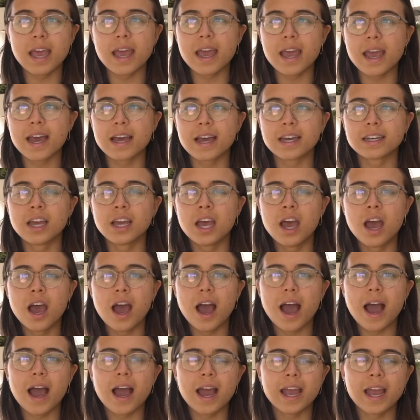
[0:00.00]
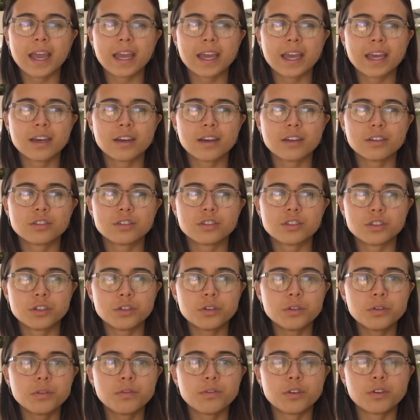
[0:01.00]
And I
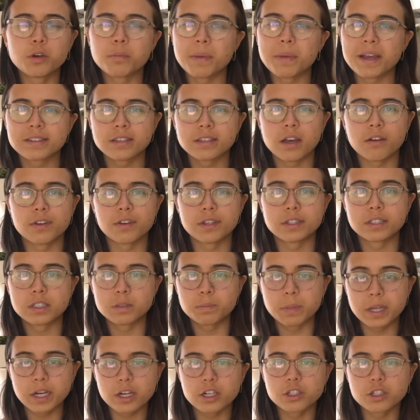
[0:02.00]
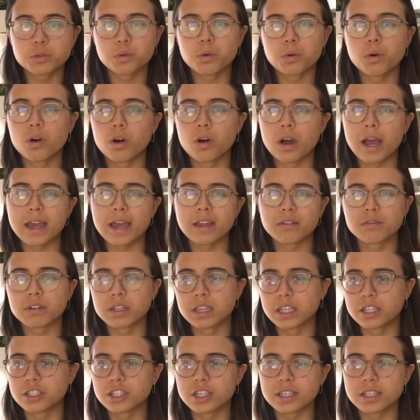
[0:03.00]
do view myself as spiritual and
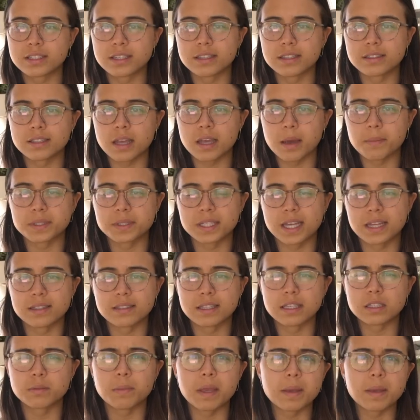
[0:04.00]
religious in some senses.